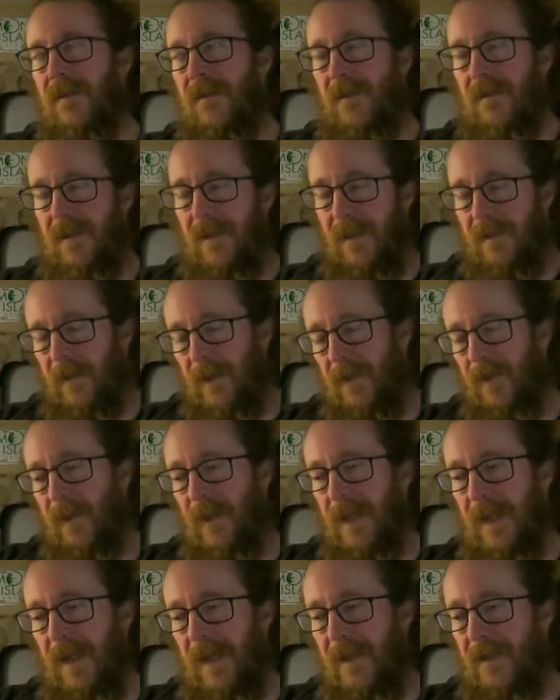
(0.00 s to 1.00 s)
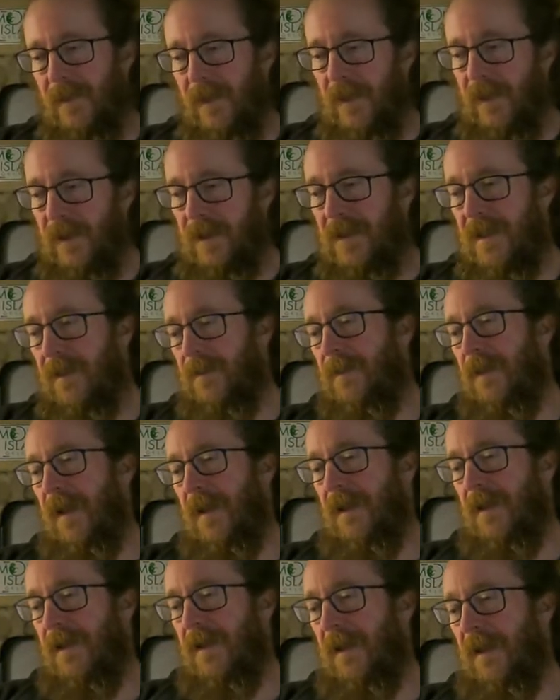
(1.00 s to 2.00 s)
Then we went ahead and we hooked up
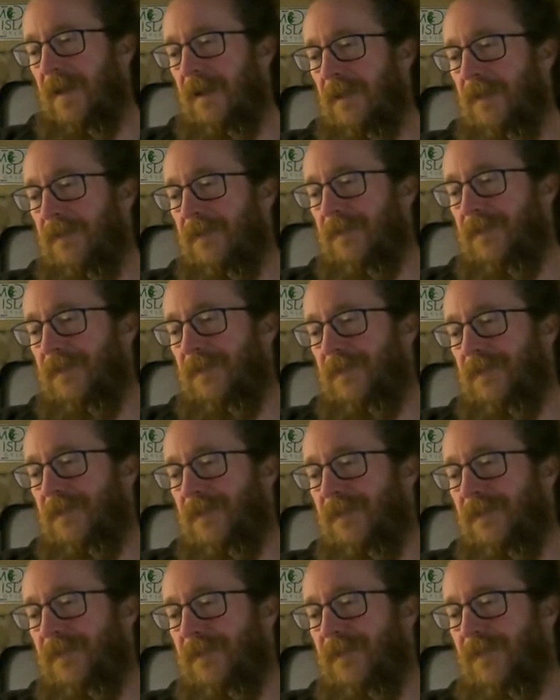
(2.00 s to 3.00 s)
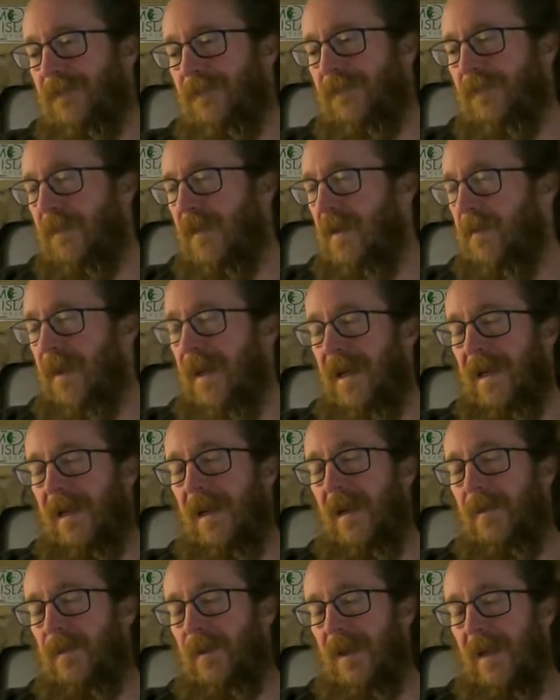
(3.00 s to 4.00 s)
like the main
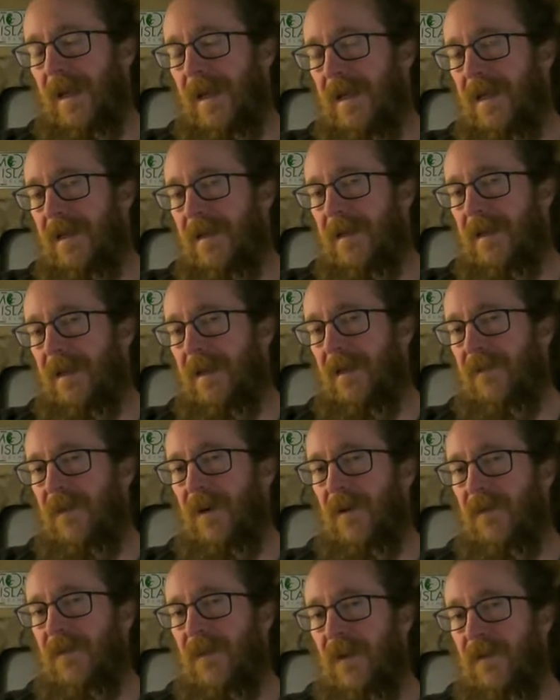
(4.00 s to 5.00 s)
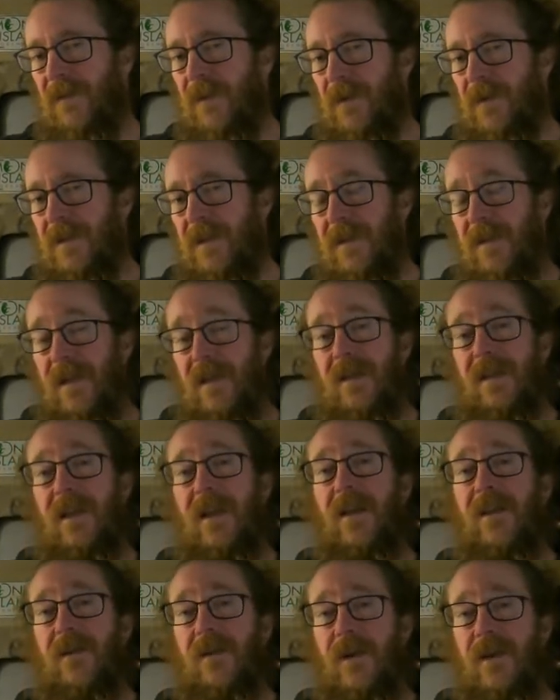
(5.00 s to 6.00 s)
cable again, and I verified voltage at the
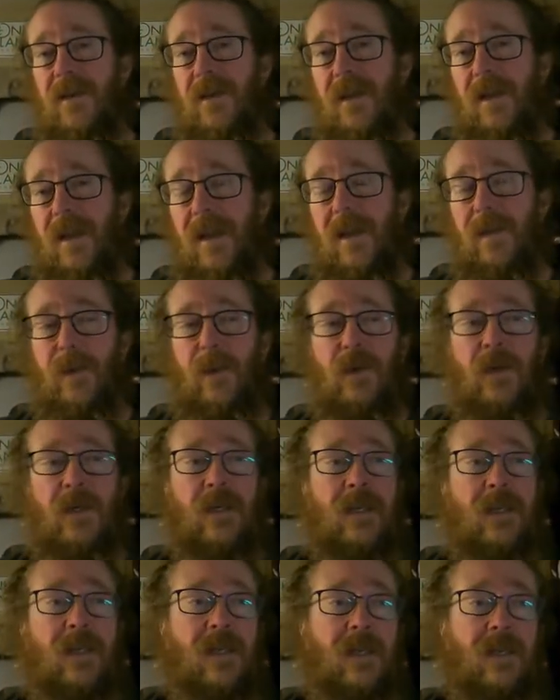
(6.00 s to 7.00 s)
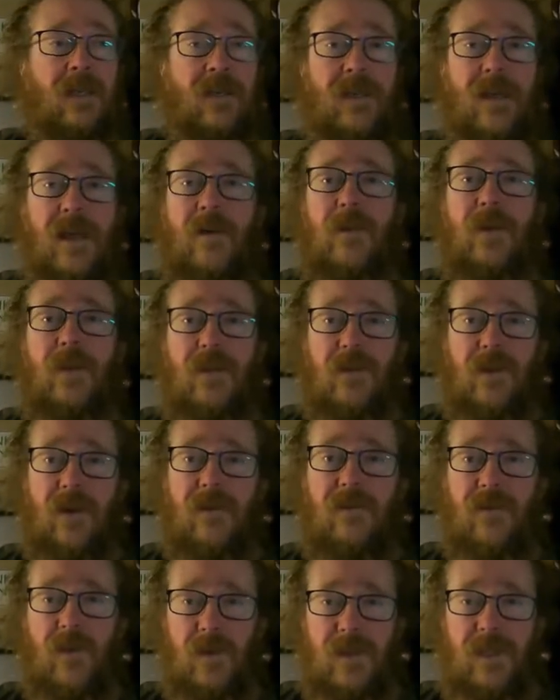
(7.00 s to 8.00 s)
other end of the cable. Now we do
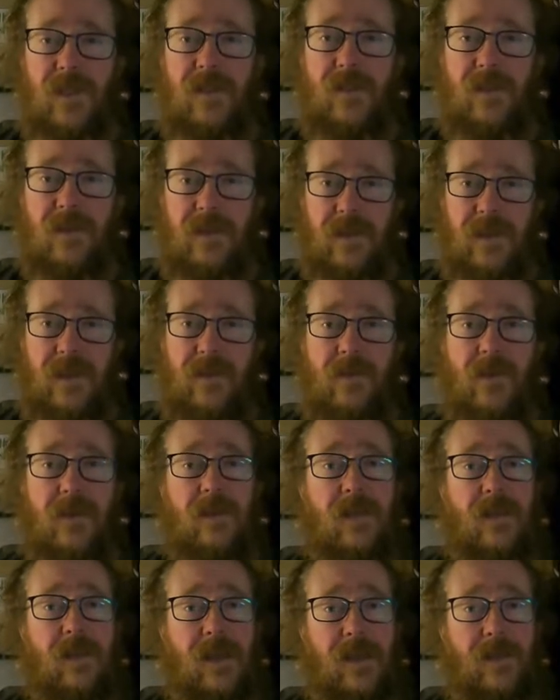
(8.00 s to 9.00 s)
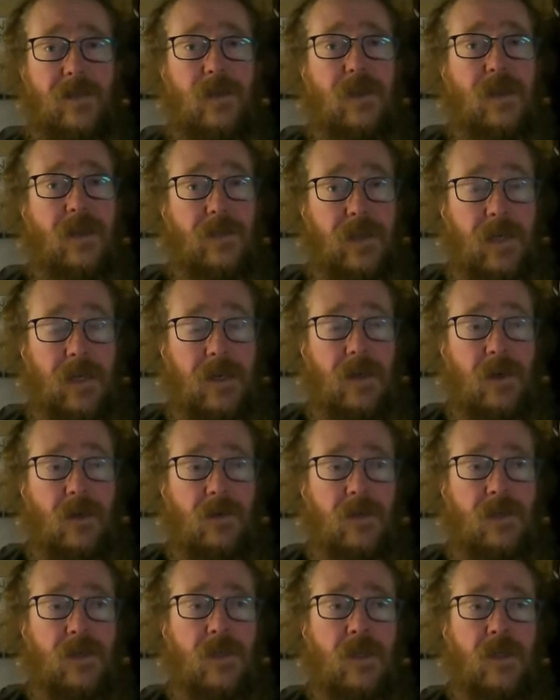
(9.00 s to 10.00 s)
have voltage on the other end of the cable coming
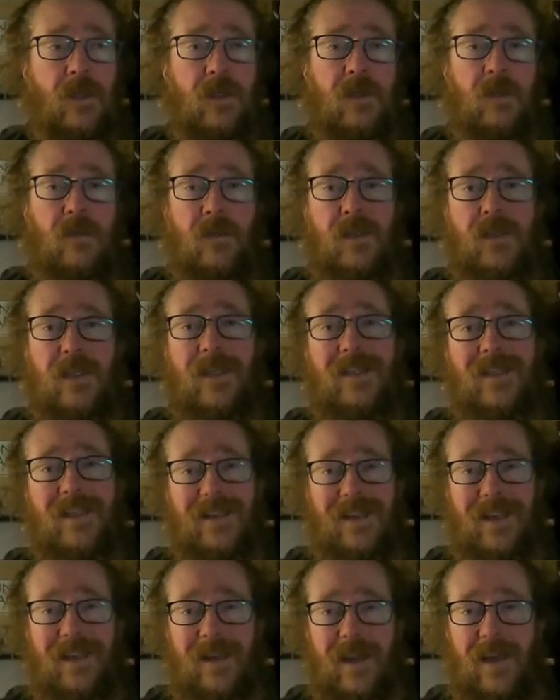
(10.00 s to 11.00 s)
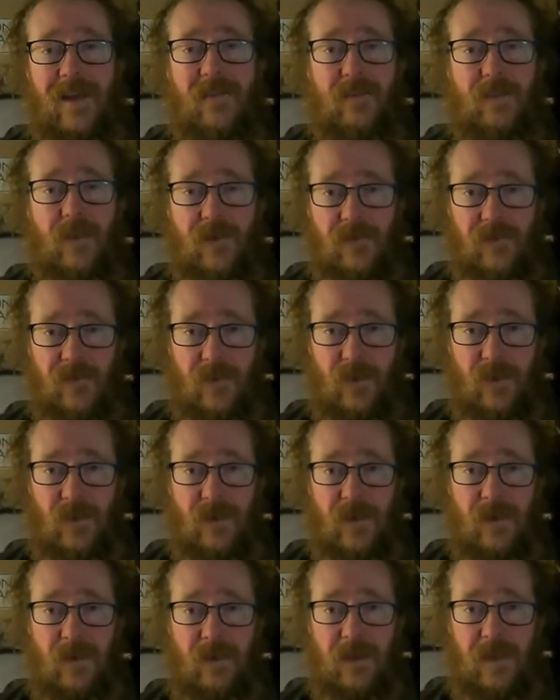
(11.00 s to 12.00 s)
out, which I did not have
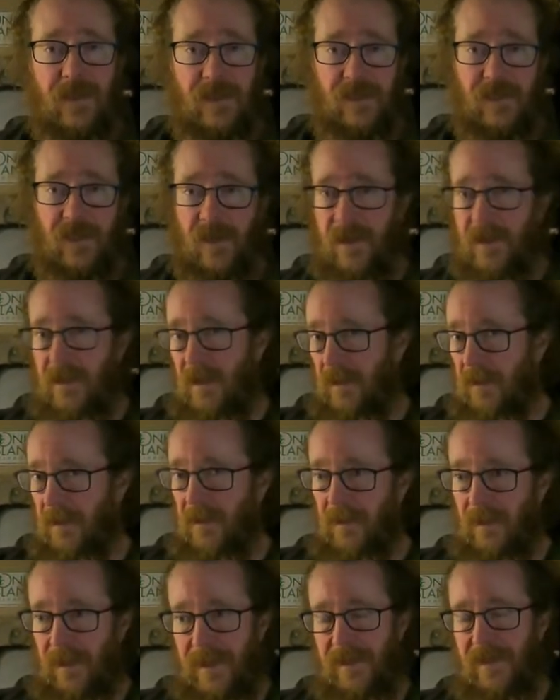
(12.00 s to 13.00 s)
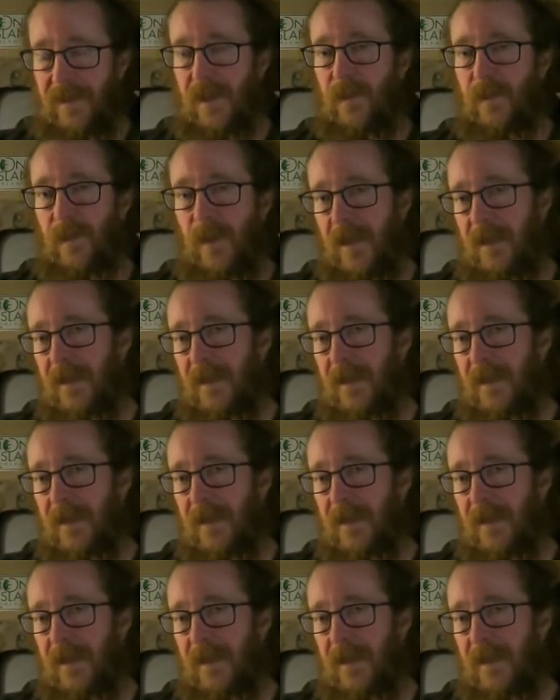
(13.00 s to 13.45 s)
before I started our little escapade